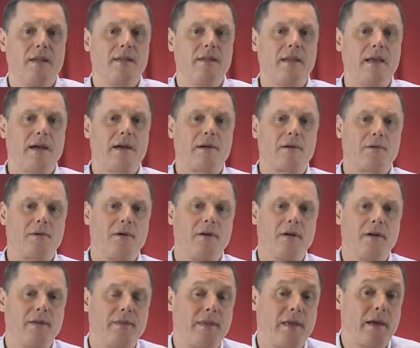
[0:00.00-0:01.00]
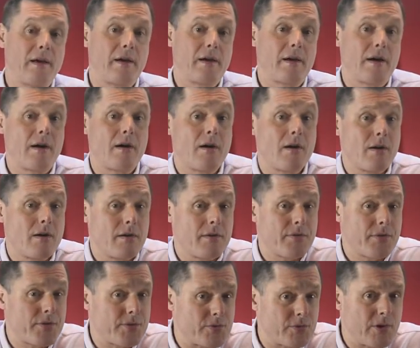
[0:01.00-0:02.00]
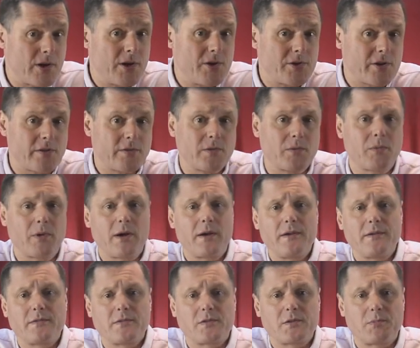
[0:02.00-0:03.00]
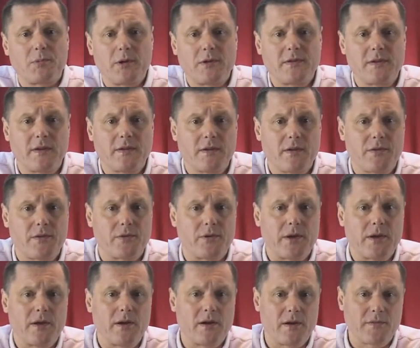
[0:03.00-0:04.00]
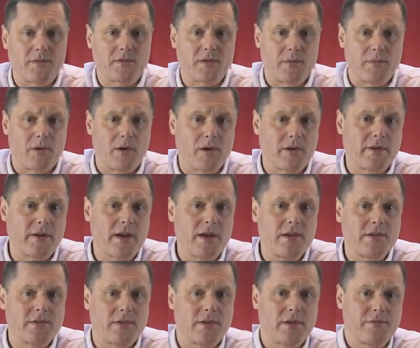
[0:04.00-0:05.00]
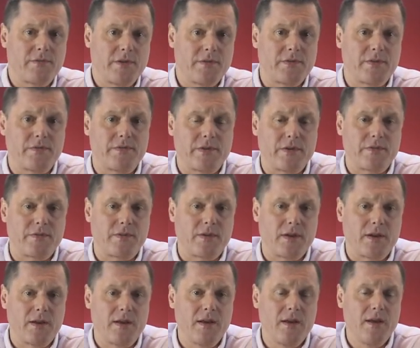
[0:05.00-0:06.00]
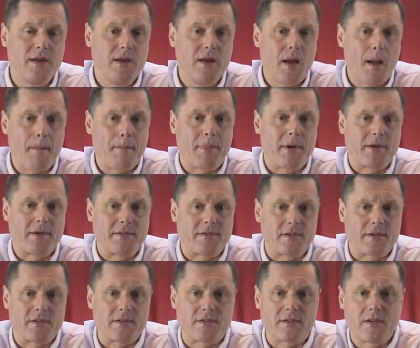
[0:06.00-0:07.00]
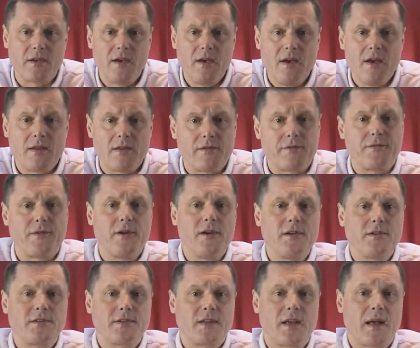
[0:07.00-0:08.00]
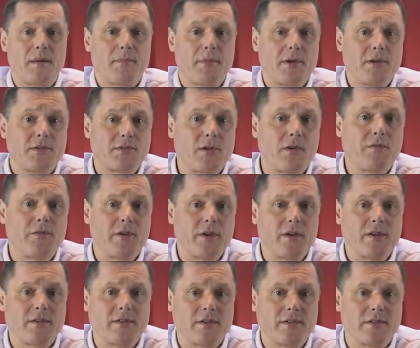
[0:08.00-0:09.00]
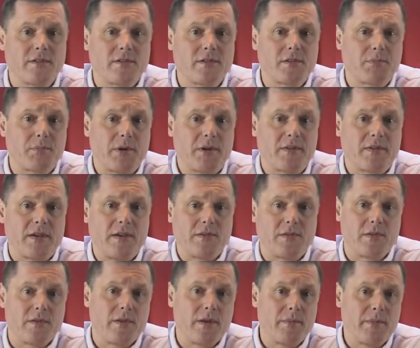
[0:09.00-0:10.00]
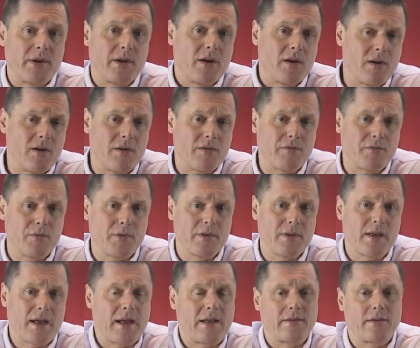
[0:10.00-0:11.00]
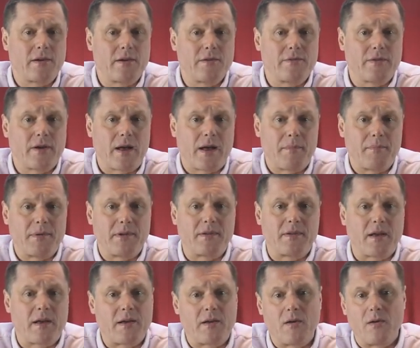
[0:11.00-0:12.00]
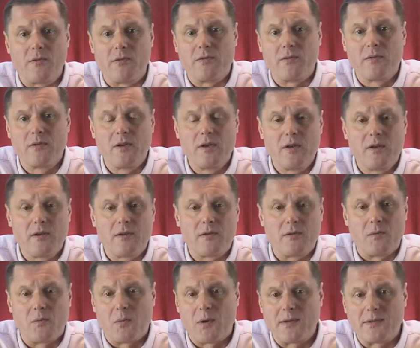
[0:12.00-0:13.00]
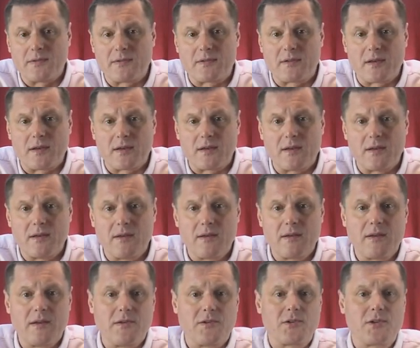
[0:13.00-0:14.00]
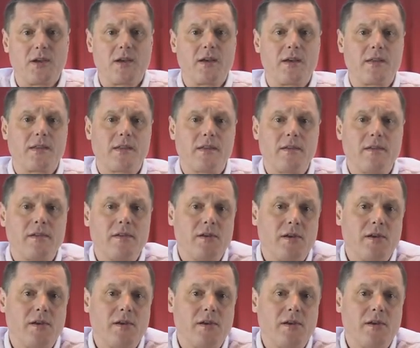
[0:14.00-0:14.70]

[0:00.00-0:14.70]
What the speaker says: Now, there are three general ways of splitting the three half term holidays on a 50-50 basis. The first and most obvious is to split each of them in half with the handover at midday on the Wednesday. Each year,